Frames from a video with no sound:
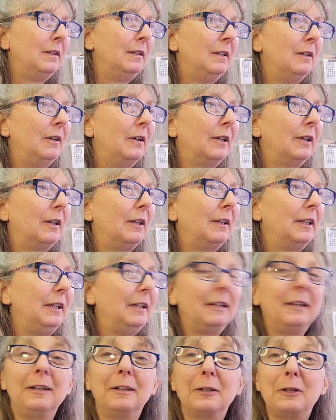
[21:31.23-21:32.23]
well, i got to lean a
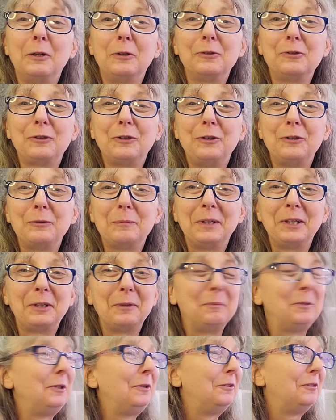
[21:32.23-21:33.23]
little closer onto my
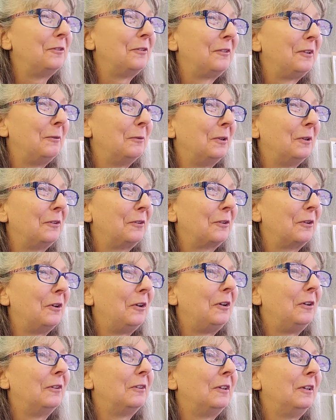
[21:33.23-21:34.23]
computer to see what it's
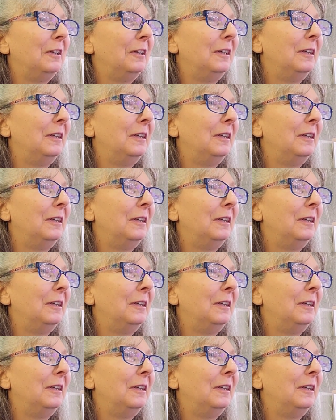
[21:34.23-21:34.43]
called.